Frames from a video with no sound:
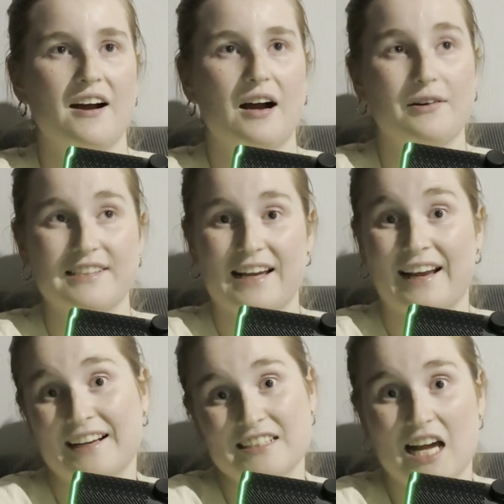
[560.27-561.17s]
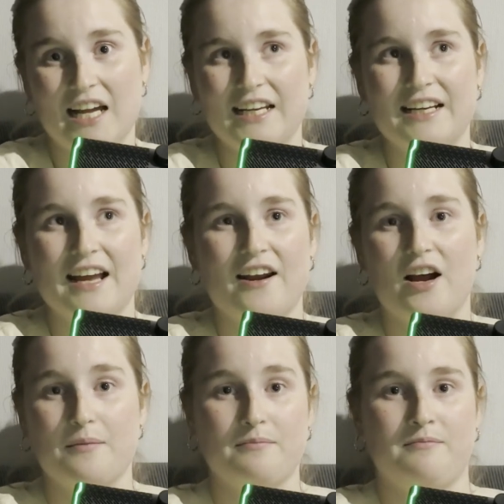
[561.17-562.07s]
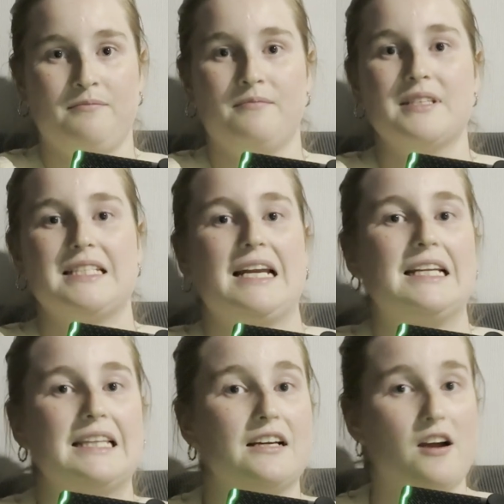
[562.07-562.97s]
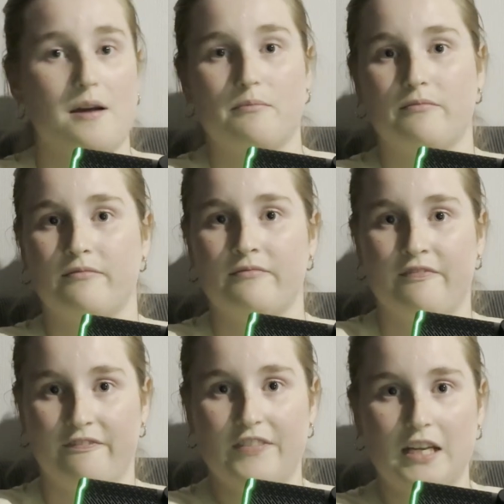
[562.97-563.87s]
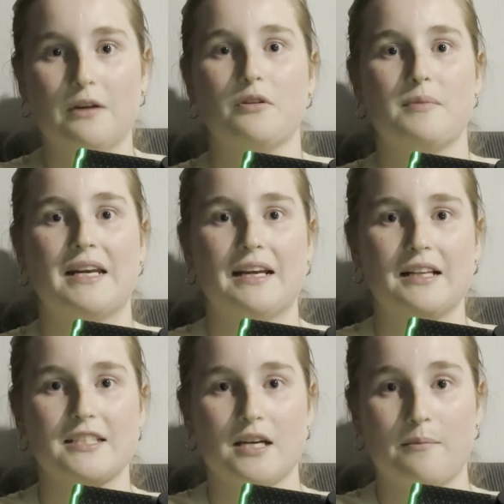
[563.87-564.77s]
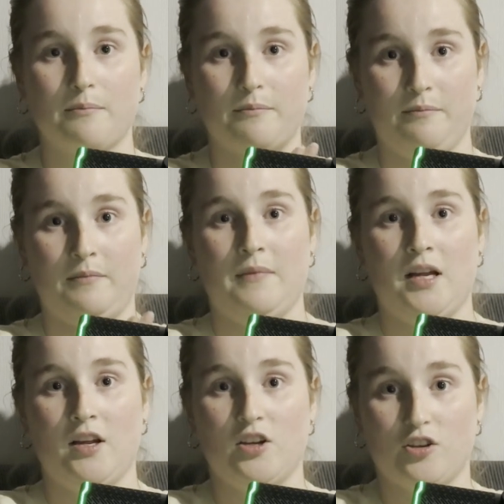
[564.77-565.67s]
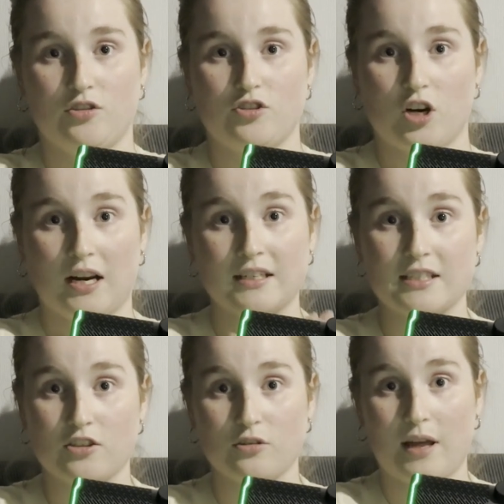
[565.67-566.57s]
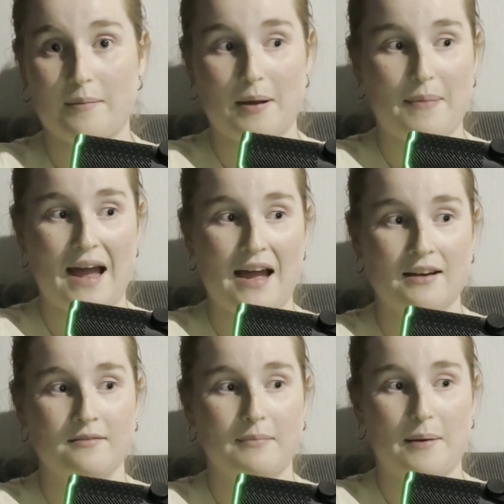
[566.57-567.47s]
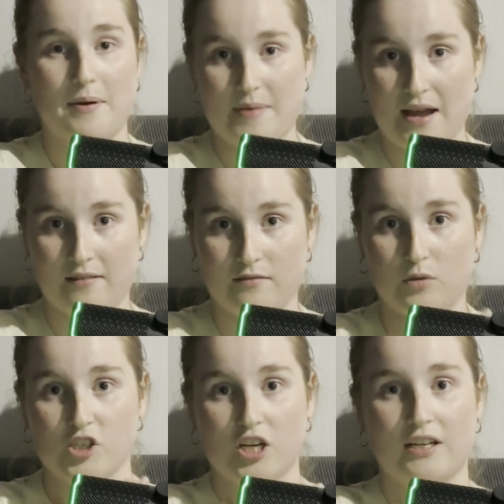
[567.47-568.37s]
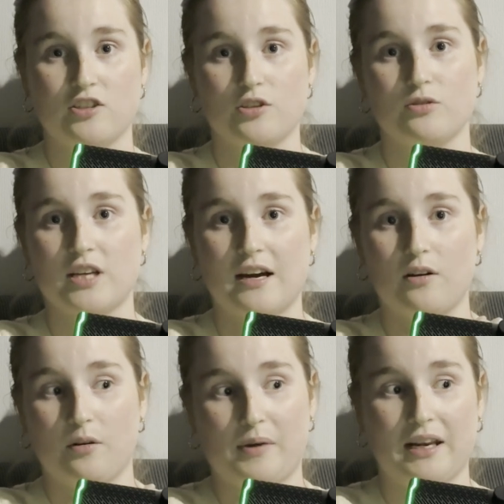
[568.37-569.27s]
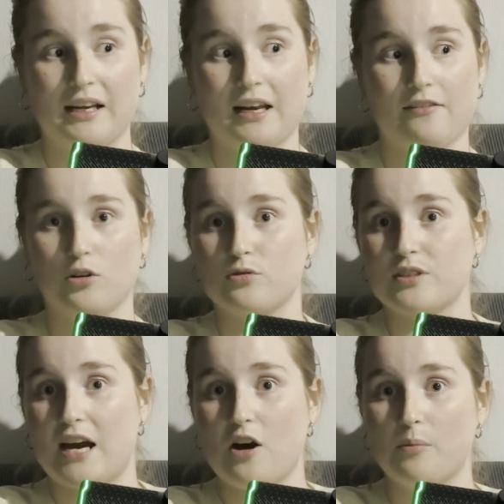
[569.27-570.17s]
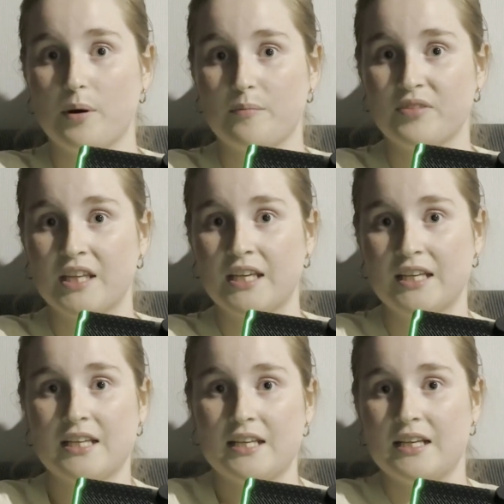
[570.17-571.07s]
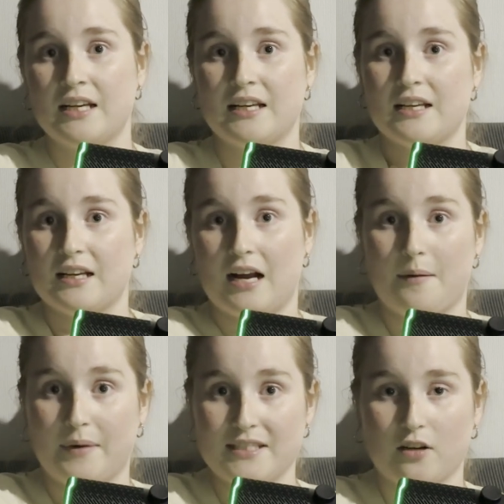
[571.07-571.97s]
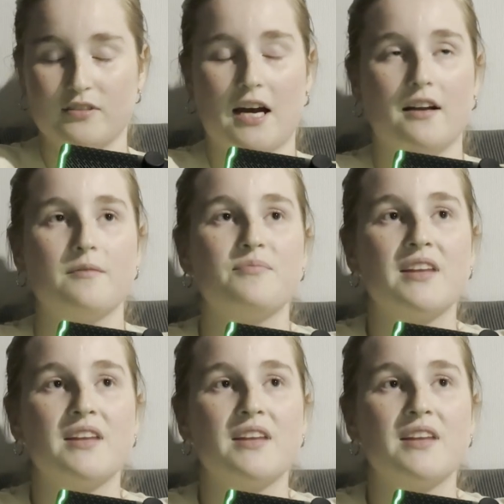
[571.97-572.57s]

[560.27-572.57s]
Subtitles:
I was like, anxiety. And I'm standing there, I'm fiddling with my necklace. I'm trying to do like my pat, which I do to help on my like clavicles to help calm myself down.